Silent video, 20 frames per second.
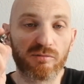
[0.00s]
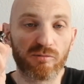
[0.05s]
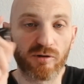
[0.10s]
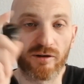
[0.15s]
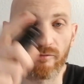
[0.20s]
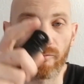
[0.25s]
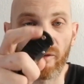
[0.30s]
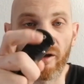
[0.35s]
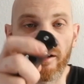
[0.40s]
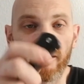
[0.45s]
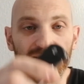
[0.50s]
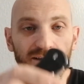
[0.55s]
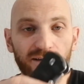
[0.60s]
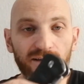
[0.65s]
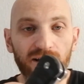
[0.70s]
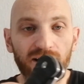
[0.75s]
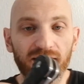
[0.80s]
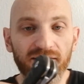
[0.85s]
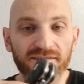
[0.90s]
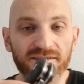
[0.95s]
one of my other
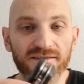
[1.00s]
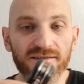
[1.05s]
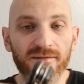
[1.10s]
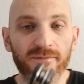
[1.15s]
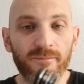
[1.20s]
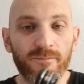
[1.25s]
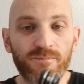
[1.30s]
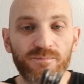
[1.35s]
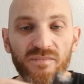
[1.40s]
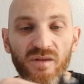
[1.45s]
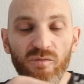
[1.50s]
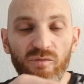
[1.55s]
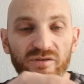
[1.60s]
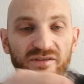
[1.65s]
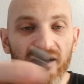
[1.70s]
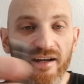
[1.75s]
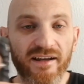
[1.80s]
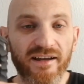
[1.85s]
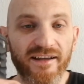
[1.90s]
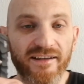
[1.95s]
knives,
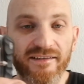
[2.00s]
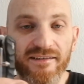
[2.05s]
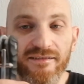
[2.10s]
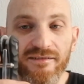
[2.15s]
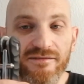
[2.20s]
which I had